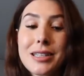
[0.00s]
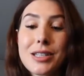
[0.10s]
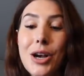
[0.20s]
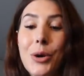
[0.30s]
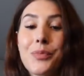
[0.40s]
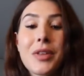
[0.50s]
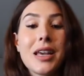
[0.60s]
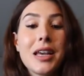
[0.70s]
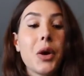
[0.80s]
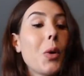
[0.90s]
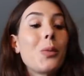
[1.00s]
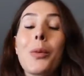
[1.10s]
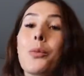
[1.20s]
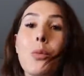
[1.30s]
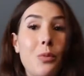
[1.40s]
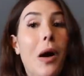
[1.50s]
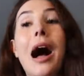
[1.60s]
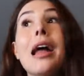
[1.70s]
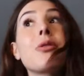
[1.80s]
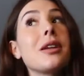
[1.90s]
So
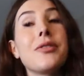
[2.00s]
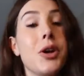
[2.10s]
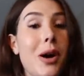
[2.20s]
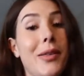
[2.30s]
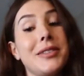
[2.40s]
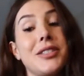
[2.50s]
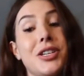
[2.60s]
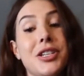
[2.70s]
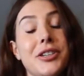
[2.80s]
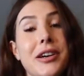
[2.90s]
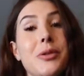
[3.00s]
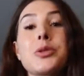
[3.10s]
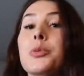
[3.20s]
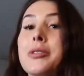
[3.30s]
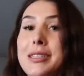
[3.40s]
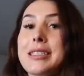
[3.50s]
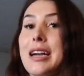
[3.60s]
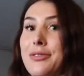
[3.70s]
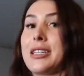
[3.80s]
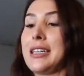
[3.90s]
I don't even know how this is going to turn out, so we're
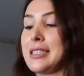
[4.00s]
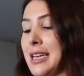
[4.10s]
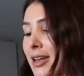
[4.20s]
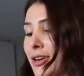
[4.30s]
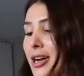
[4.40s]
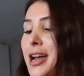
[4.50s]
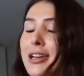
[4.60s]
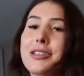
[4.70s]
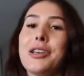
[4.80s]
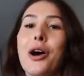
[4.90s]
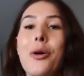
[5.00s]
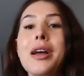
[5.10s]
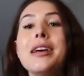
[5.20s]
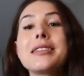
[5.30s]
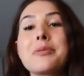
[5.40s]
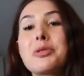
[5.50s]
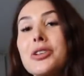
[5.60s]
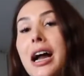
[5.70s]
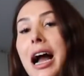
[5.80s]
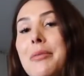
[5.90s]
discovering this together. So
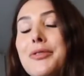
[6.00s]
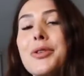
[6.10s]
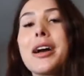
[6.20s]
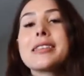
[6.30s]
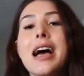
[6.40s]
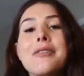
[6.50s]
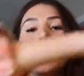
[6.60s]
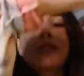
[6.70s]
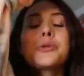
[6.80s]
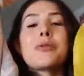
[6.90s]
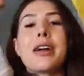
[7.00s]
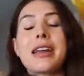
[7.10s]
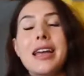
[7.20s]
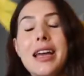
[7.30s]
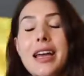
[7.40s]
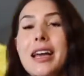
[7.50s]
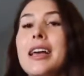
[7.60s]
subscribe if you guys haven't done so already.